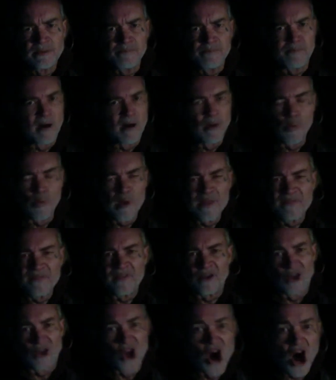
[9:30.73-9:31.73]
But when
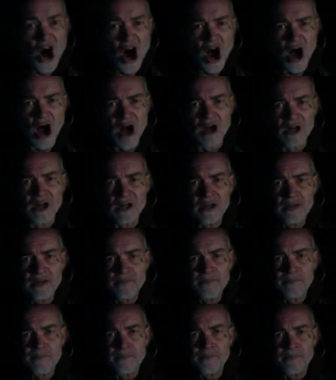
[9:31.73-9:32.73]
the law
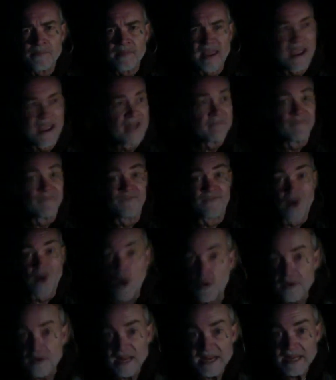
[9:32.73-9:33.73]
and
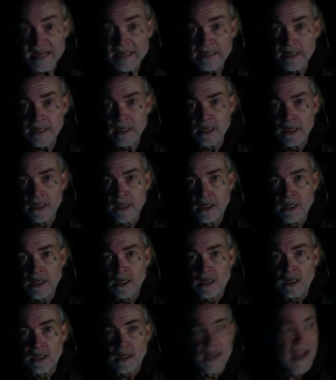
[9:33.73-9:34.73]
voting
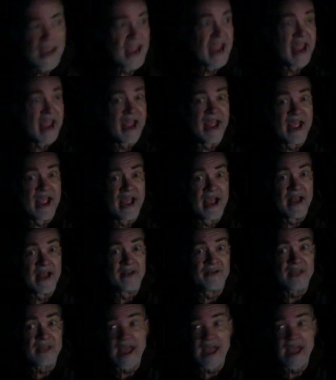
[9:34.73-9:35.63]
and